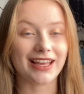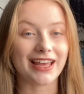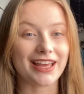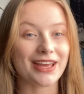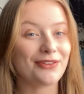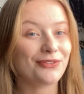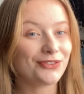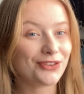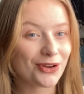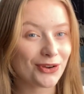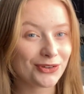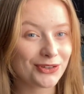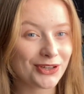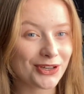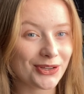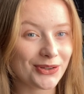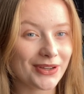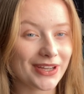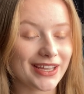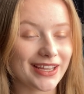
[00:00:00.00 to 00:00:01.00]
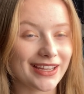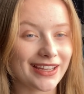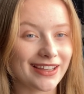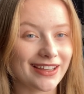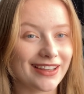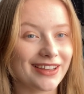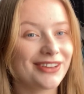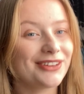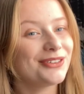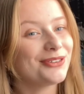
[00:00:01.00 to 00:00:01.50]
If you're new
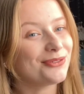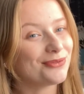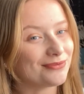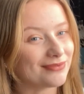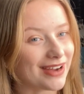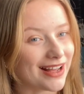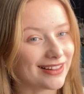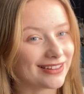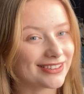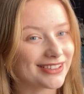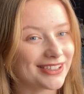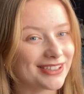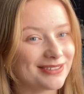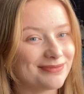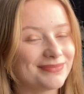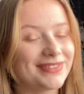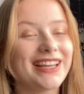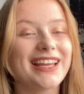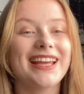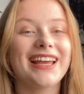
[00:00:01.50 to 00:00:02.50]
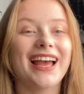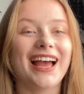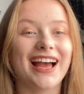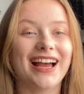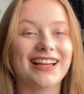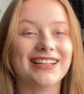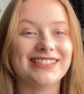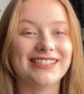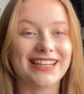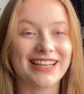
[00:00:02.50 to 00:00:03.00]
here, welcome,
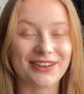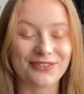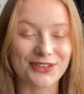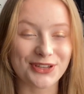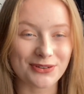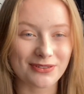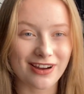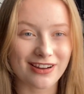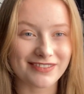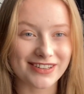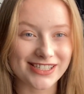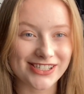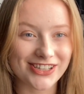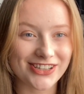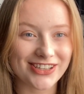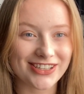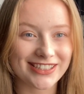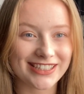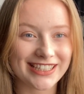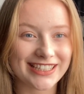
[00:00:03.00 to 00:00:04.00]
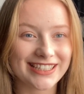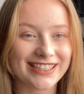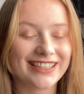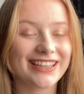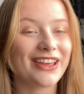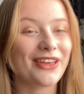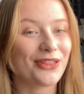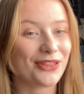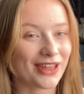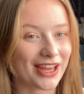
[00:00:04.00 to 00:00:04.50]
and if you are
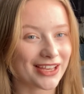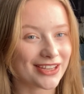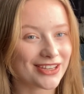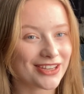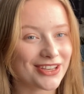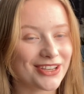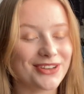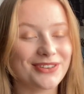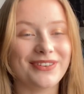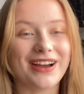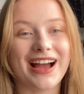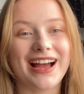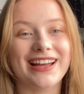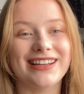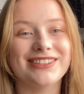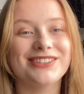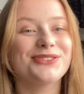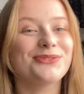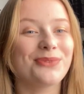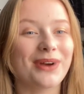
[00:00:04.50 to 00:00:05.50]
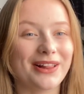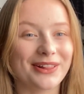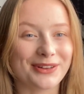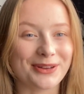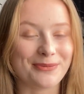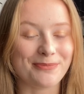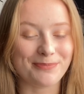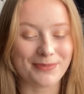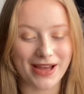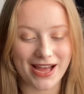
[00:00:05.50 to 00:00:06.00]
returning, thank you and
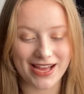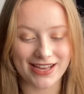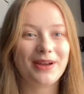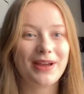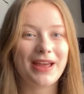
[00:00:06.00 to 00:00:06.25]
welcome back.